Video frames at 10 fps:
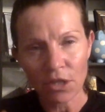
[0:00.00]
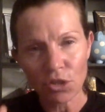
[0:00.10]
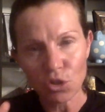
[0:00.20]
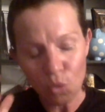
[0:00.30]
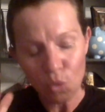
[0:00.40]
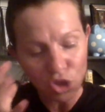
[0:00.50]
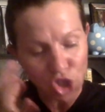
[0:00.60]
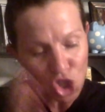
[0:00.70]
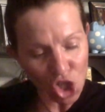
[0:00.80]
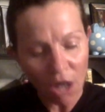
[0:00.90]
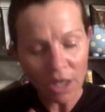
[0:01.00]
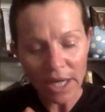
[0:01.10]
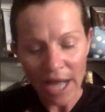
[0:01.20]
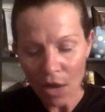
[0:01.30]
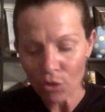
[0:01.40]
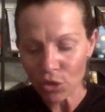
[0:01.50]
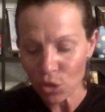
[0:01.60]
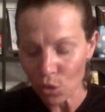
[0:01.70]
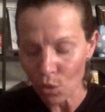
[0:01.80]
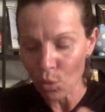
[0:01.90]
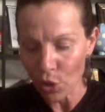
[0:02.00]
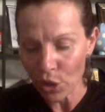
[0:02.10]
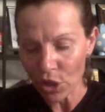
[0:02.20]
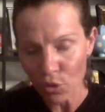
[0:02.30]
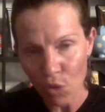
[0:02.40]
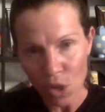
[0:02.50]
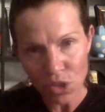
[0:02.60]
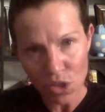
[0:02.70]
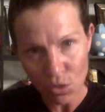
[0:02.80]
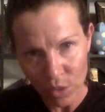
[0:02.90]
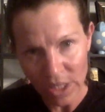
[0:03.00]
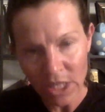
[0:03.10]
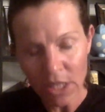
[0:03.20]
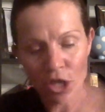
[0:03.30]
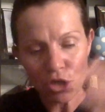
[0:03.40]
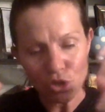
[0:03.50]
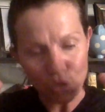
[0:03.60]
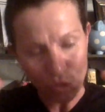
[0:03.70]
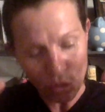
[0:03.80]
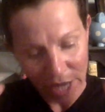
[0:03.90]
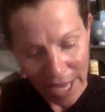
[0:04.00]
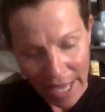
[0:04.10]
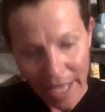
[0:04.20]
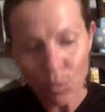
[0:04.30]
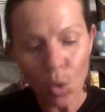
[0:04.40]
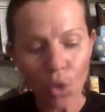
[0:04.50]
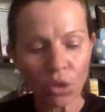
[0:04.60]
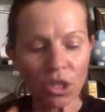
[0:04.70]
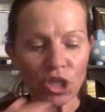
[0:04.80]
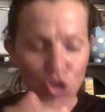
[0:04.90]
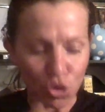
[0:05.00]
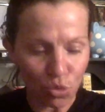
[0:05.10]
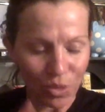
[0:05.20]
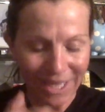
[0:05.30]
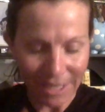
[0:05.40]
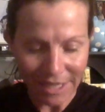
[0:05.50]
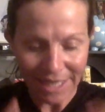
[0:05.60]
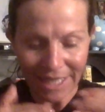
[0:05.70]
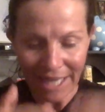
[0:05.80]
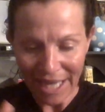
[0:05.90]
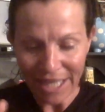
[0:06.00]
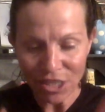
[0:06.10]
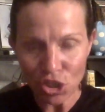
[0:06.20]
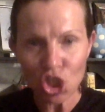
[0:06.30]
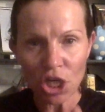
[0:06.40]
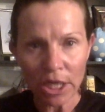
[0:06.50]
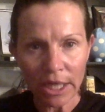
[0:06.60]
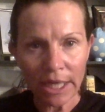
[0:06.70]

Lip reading: You will chunk out your work across the week so you're able to engage